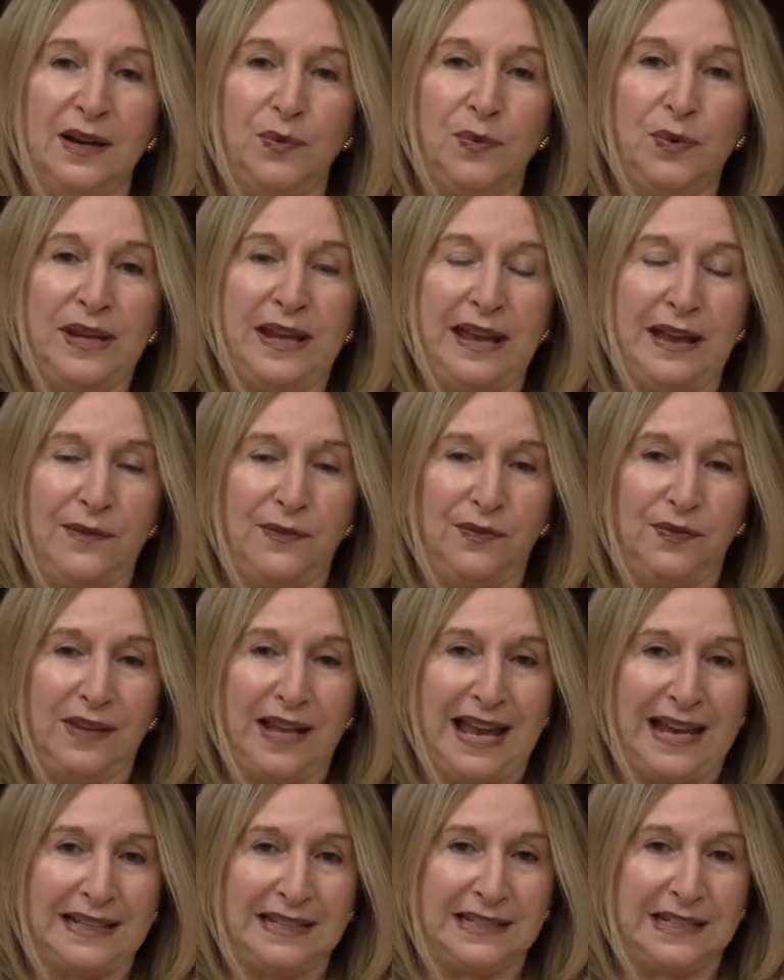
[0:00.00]
We have
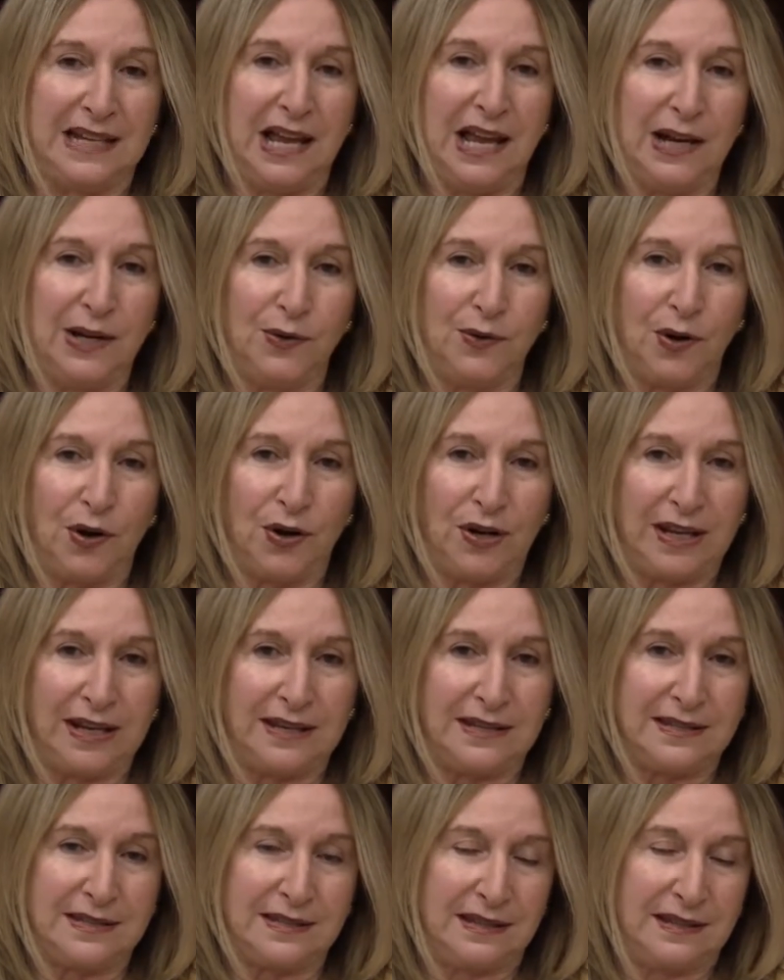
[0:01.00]
flattened
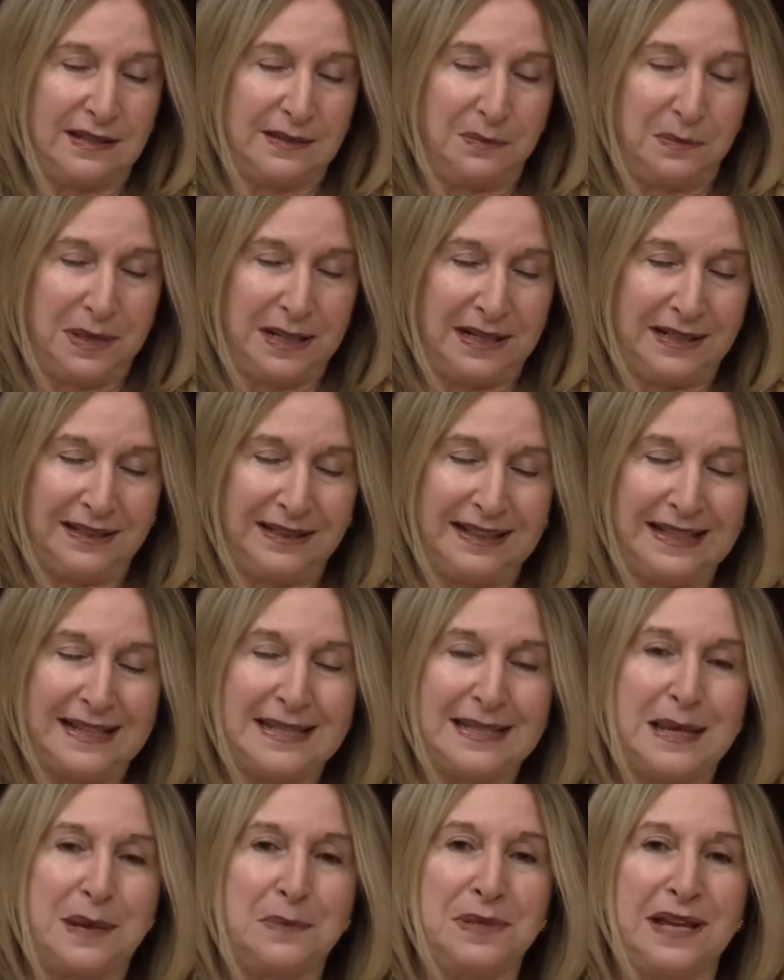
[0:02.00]
hierarchies, admittedly,
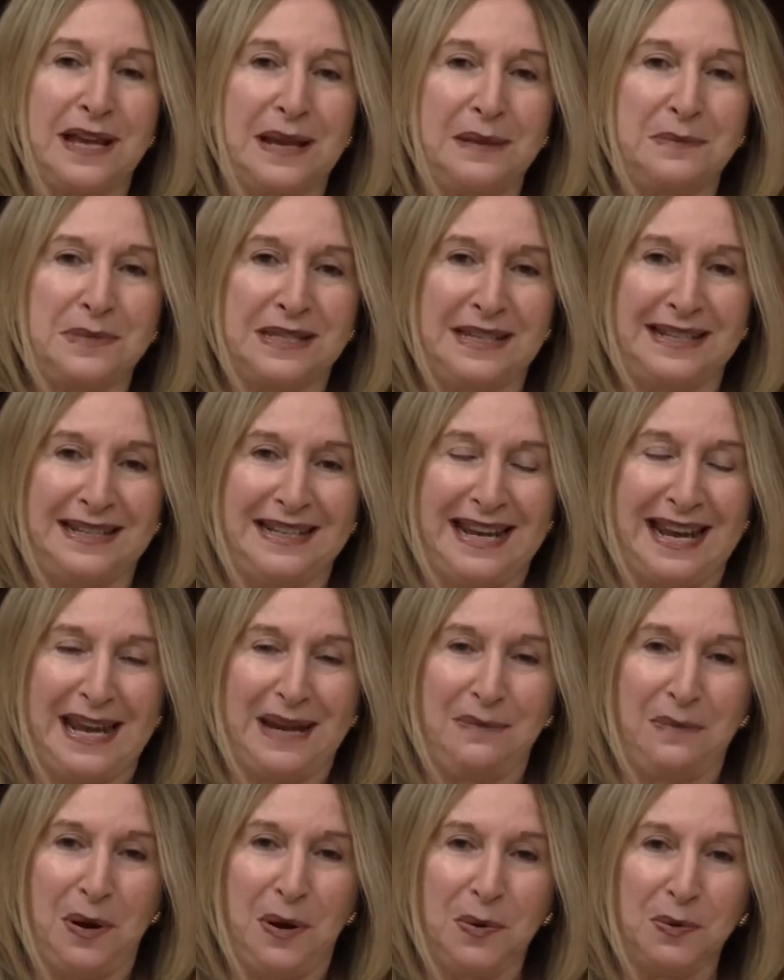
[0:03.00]
sometimes in
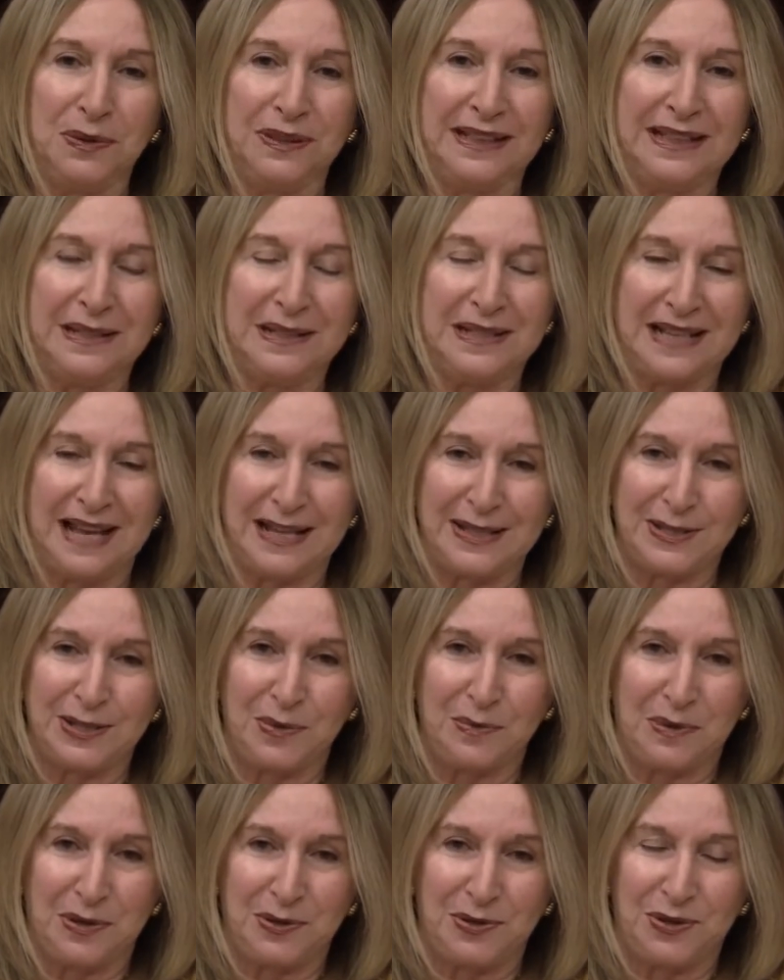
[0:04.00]
name only, not
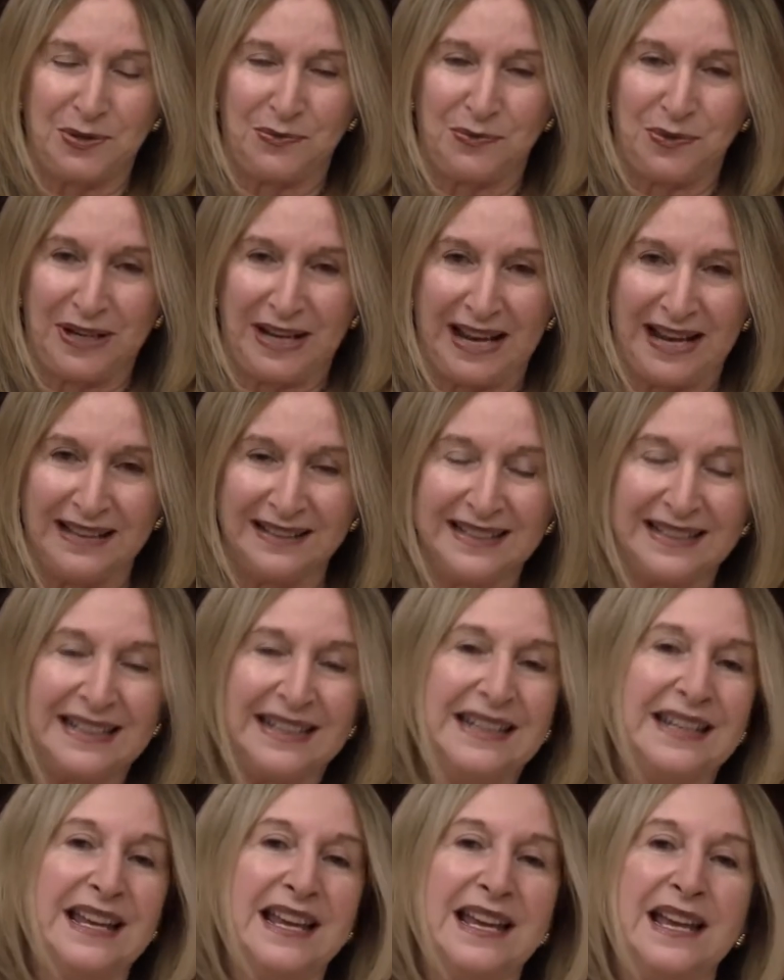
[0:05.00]
so much in
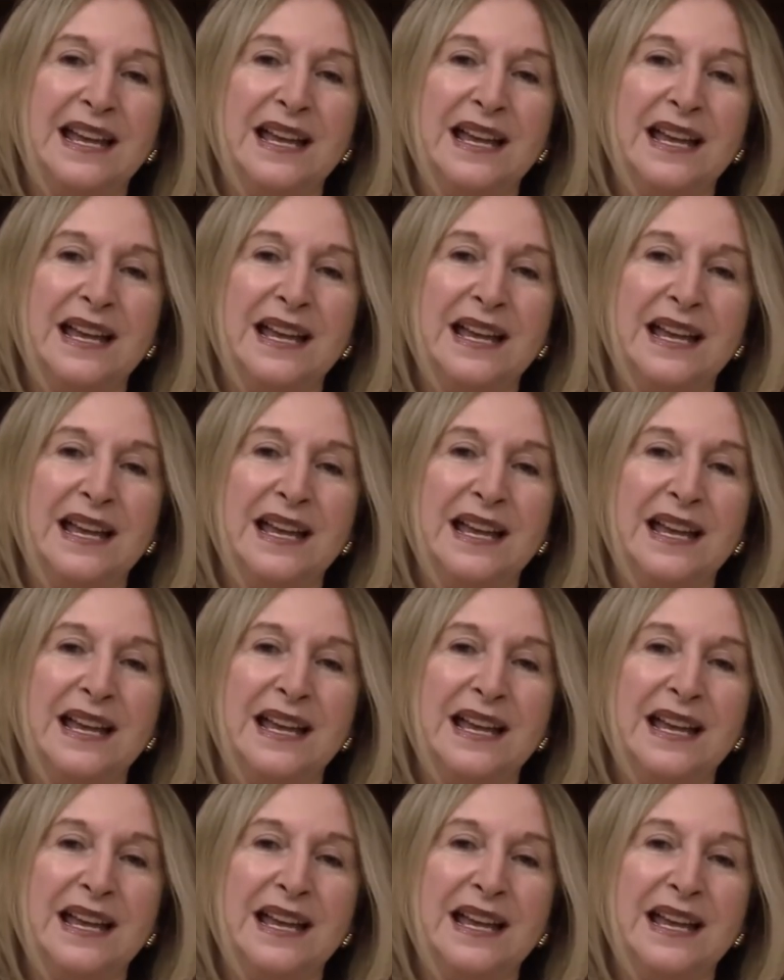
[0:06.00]
reality.